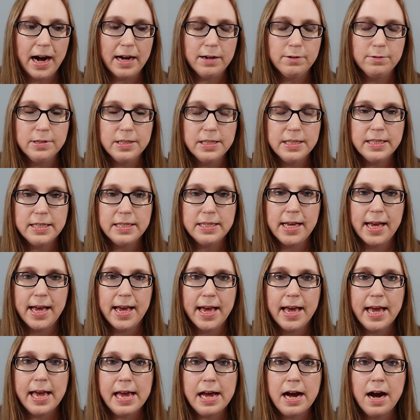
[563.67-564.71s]
I would
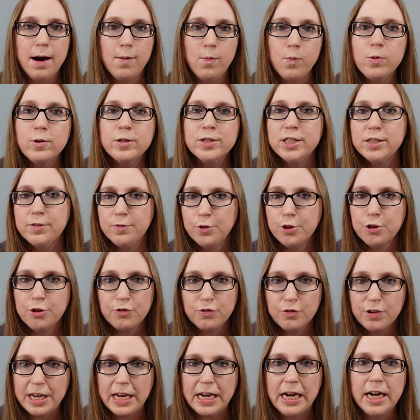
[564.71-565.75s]
say, upwards of
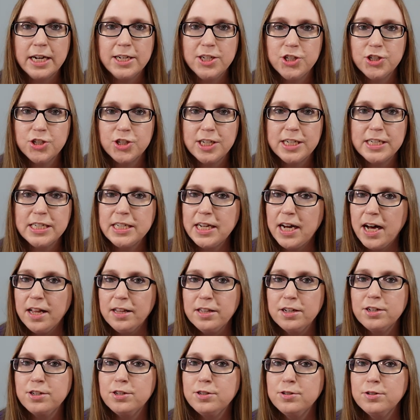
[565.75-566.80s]

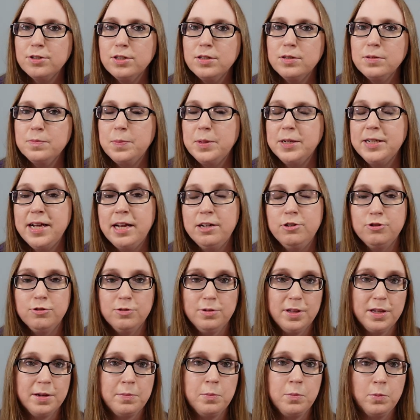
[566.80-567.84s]
$300,
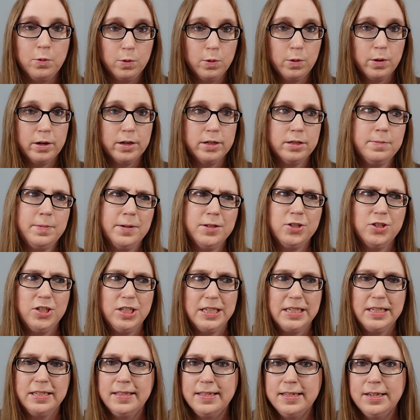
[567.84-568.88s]
potentially more,
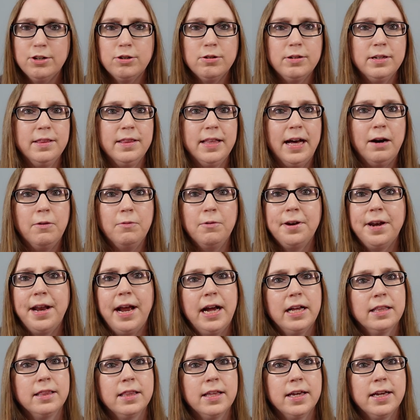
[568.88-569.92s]
especially considering that one
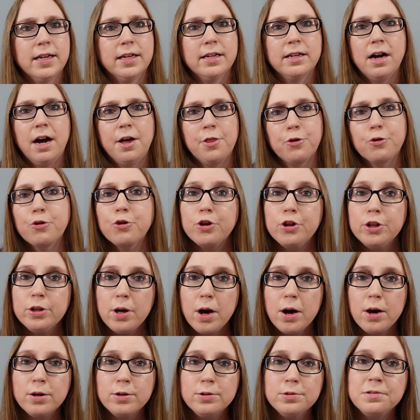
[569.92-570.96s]
had like other
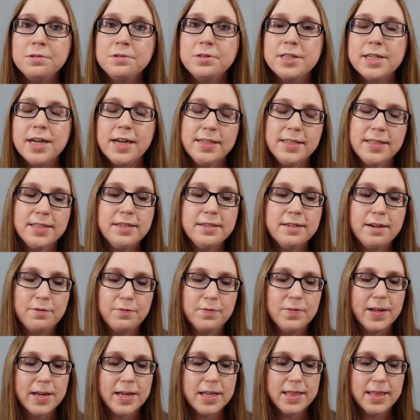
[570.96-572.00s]
clothes and
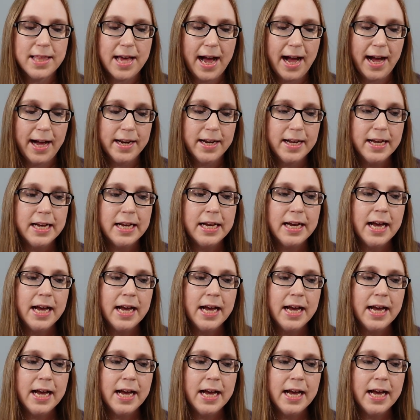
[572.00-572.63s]
stuff like that.